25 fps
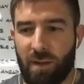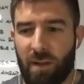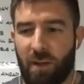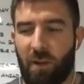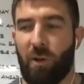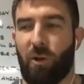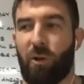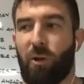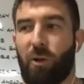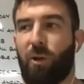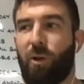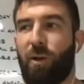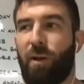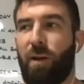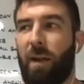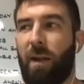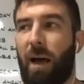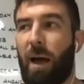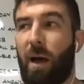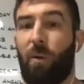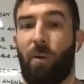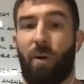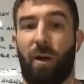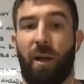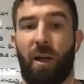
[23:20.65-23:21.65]
Or
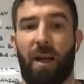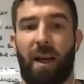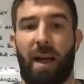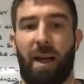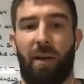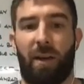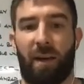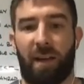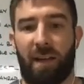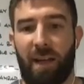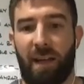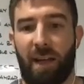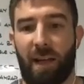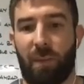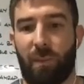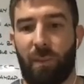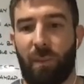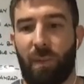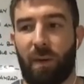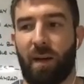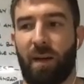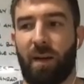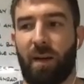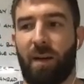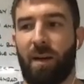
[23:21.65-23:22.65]
I want to learn how to kip.
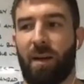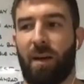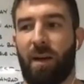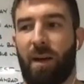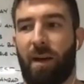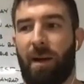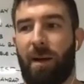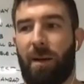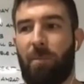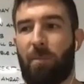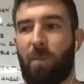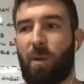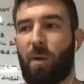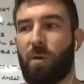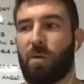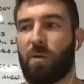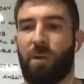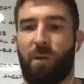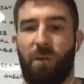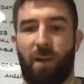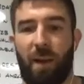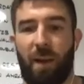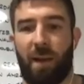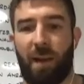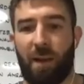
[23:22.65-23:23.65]
There was a
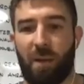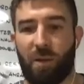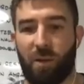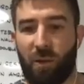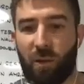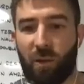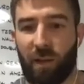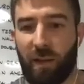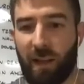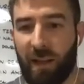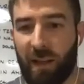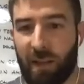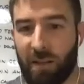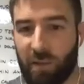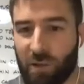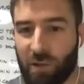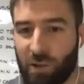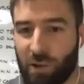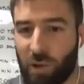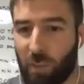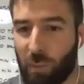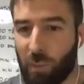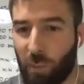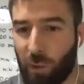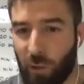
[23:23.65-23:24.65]
fellow that joined here, it was
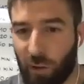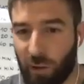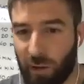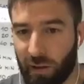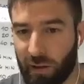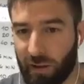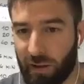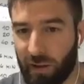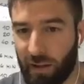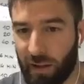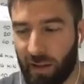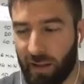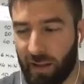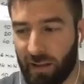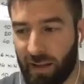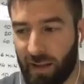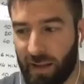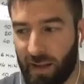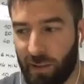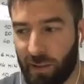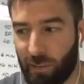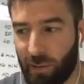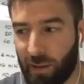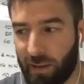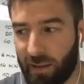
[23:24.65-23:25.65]
John Morgan, and
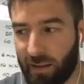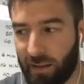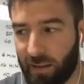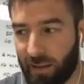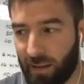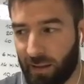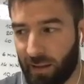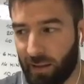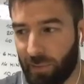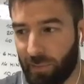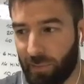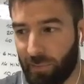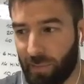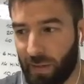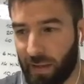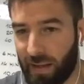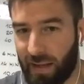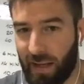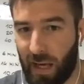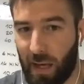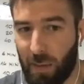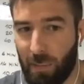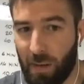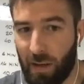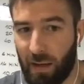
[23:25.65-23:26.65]
he
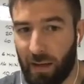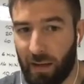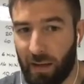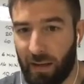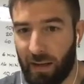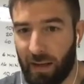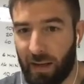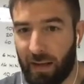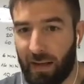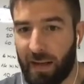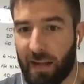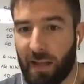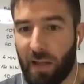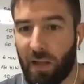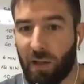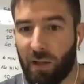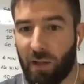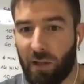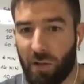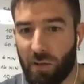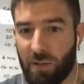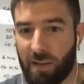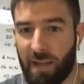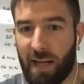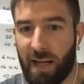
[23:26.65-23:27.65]
came in and he could
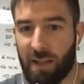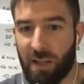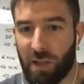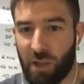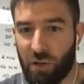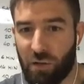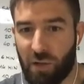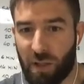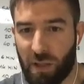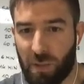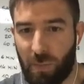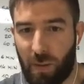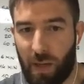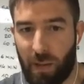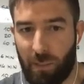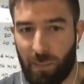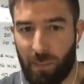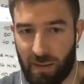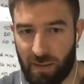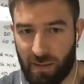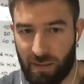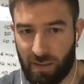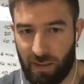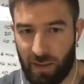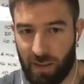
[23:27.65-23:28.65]
do 10 strict bar
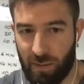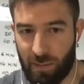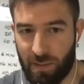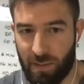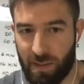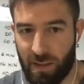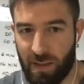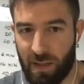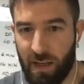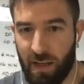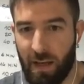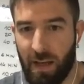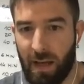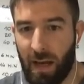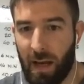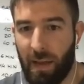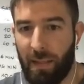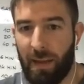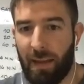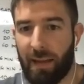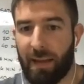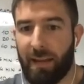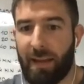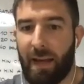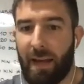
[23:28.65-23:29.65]
muscle ups, and
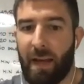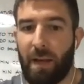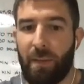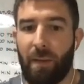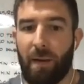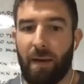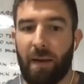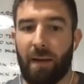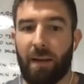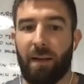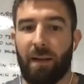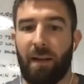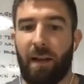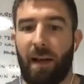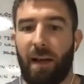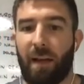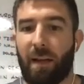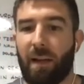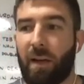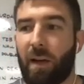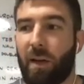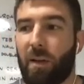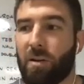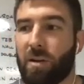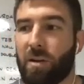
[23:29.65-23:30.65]
then came in
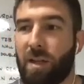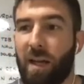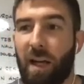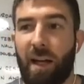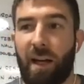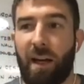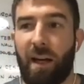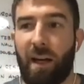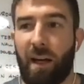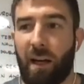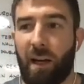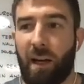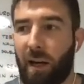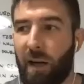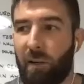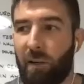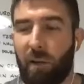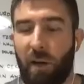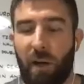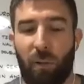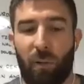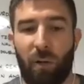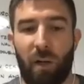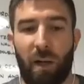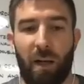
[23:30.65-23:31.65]
and goes, yeah, I
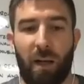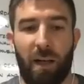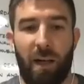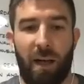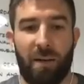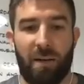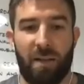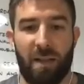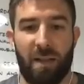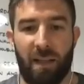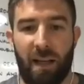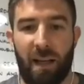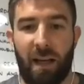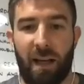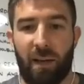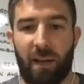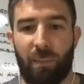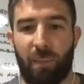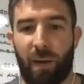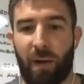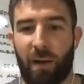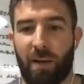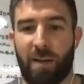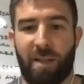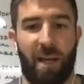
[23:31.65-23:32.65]
want to learn how to kip.
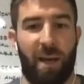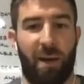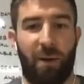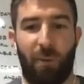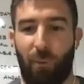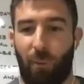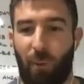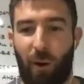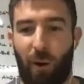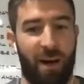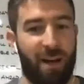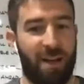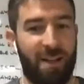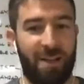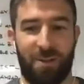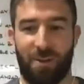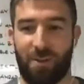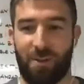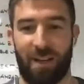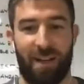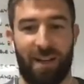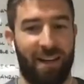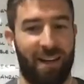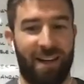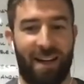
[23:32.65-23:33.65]
I was like, why do you
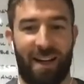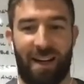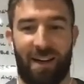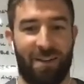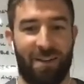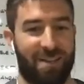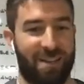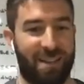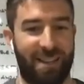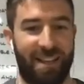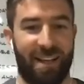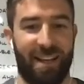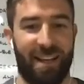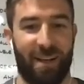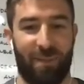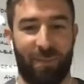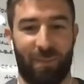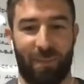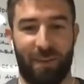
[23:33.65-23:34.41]
want to learn how to kip?